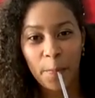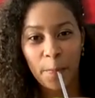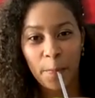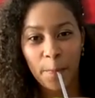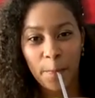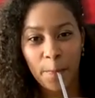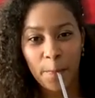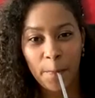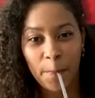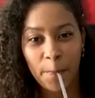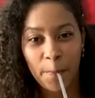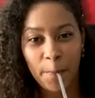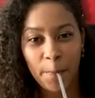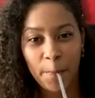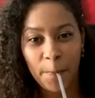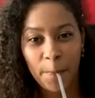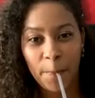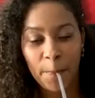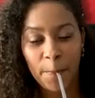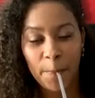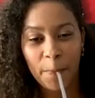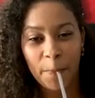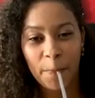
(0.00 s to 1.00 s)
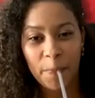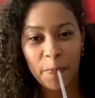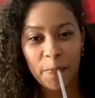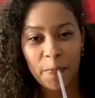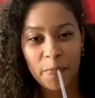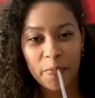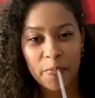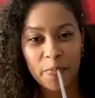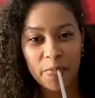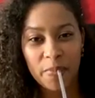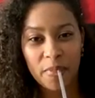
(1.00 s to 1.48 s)

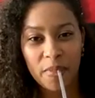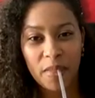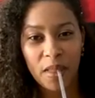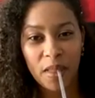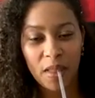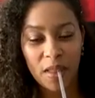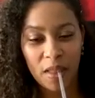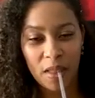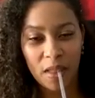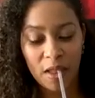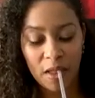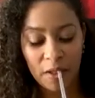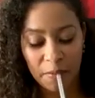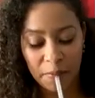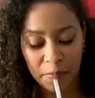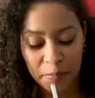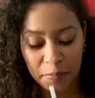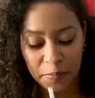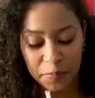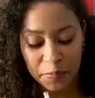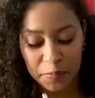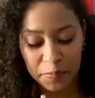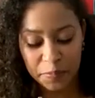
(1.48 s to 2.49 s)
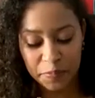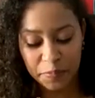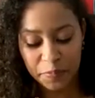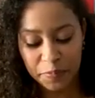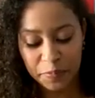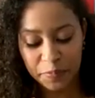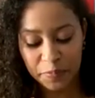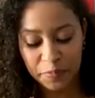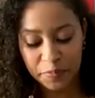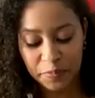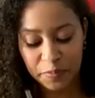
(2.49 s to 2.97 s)

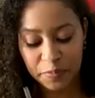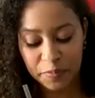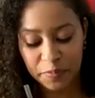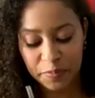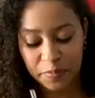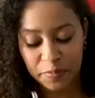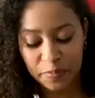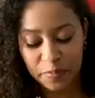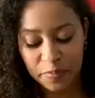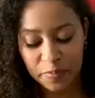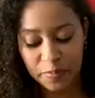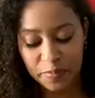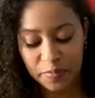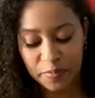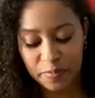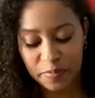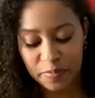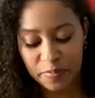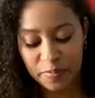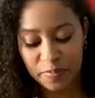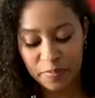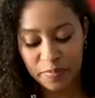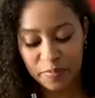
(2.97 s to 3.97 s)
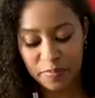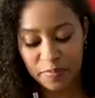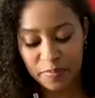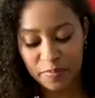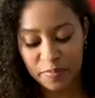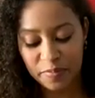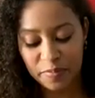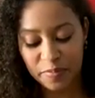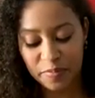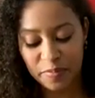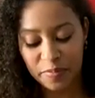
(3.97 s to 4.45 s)

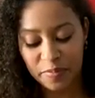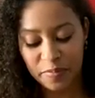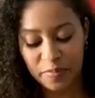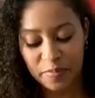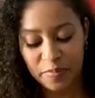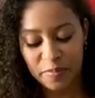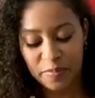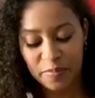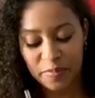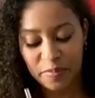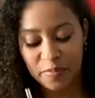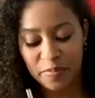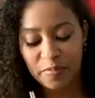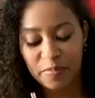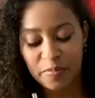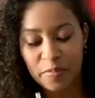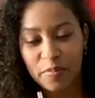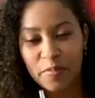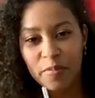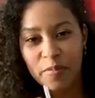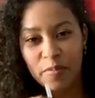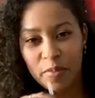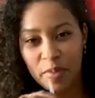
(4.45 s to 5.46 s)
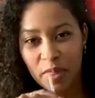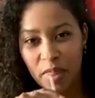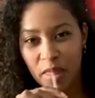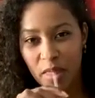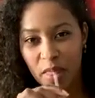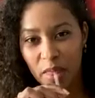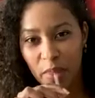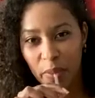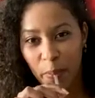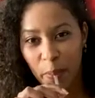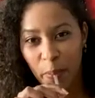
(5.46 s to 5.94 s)

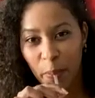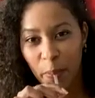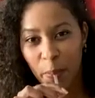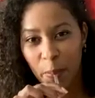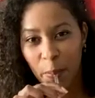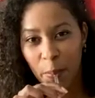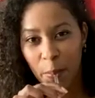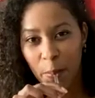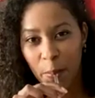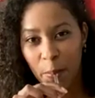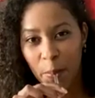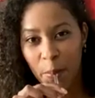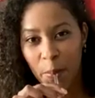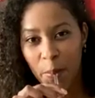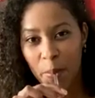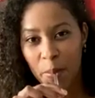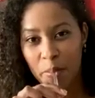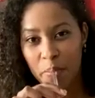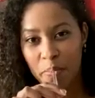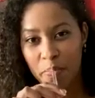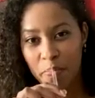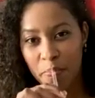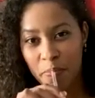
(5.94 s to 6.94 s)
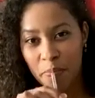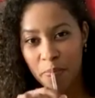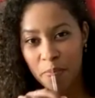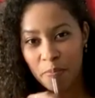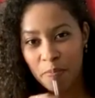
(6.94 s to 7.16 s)
(not speaking)